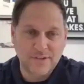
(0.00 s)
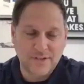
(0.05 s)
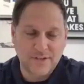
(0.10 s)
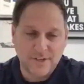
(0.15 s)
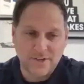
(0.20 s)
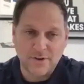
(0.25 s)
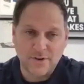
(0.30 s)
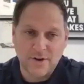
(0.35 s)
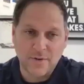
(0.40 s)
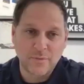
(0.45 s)
thank
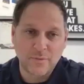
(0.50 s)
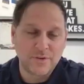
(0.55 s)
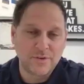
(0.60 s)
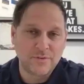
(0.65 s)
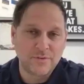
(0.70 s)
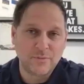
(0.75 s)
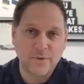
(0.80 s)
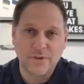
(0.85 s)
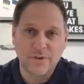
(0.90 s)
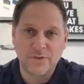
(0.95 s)
you.
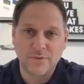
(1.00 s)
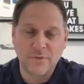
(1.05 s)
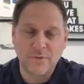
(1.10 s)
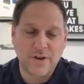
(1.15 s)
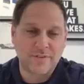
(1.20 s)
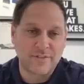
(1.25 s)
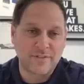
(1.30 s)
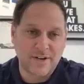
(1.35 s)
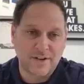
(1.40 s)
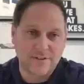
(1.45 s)
We
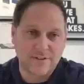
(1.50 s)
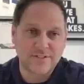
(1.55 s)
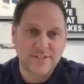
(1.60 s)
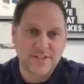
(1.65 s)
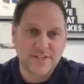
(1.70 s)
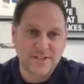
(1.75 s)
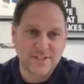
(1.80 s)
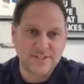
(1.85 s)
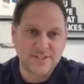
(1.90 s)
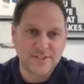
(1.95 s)
have an
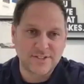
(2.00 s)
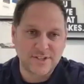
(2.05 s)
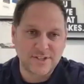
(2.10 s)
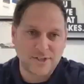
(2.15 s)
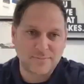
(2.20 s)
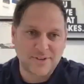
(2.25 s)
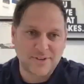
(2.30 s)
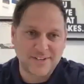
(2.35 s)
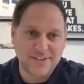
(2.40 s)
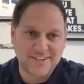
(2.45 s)
outstanding
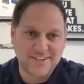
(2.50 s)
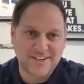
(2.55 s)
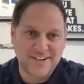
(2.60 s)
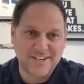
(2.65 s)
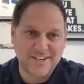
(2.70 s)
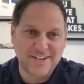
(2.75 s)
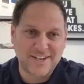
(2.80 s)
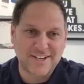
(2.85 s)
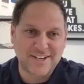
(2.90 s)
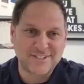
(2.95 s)
team. Like, I
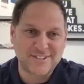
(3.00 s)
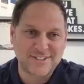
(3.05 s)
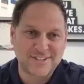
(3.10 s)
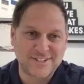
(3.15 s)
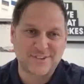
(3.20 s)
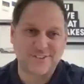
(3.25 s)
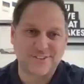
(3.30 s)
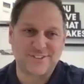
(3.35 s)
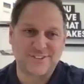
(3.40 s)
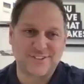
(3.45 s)
can't
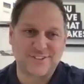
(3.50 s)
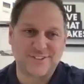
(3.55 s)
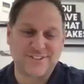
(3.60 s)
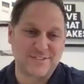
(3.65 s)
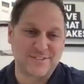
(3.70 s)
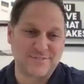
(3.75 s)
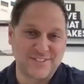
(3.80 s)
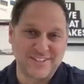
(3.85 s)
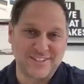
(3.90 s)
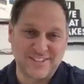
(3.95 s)
take all the
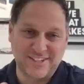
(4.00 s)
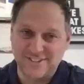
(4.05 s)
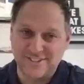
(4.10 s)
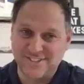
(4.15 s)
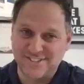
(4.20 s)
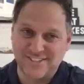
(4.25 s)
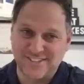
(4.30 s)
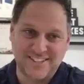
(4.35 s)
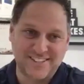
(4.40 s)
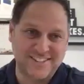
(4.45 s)
credit, but
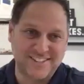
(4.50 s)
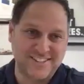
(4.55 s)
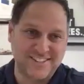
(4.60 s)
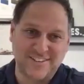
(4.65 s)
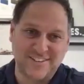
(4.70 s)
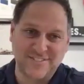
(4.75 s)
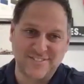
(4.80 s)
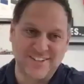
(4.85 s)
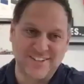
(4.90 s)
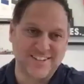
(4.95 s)
like you said,
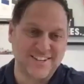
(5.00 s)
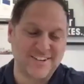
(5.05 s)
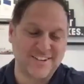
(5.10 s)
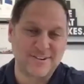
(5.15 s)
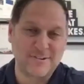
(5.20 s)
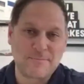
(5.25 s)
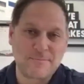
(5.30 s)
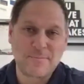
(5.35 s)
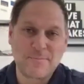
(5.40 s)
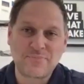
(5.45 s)
I mean,
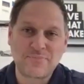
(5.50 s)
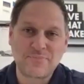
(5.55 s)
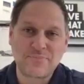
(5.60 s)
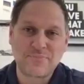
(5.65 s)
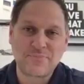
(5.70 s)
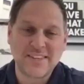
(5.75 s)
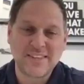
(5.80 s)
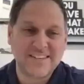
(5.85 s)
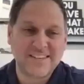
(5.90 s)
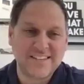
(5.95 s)

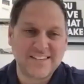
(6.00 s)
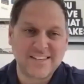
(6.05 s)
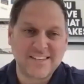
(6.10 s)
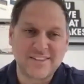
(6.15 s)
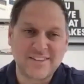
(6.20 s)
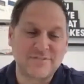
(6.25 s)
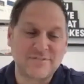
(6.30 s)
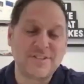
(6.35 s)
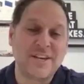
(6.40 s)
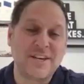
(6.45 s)

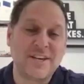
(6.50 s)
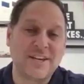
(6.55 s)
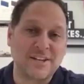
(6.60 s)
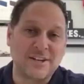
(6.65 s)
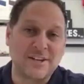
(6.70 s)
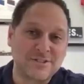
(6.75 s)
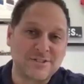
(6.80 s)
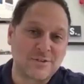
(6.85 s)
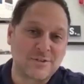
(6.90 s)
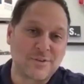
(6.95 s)
they've
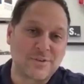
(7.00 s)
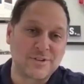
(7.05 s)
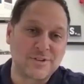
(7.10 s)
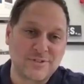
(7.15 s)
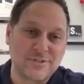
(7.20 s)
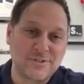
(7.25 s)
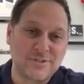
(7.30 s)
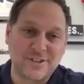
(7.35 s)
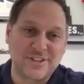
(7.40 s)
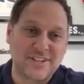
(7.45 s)
taken it so much
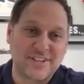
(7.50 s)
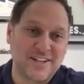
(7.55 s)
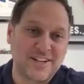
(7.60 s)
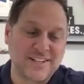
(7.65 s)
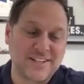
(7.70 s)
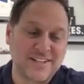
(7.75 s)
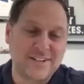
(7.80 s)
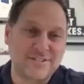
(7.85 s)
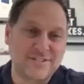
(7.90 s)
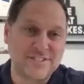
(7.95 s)
further than I could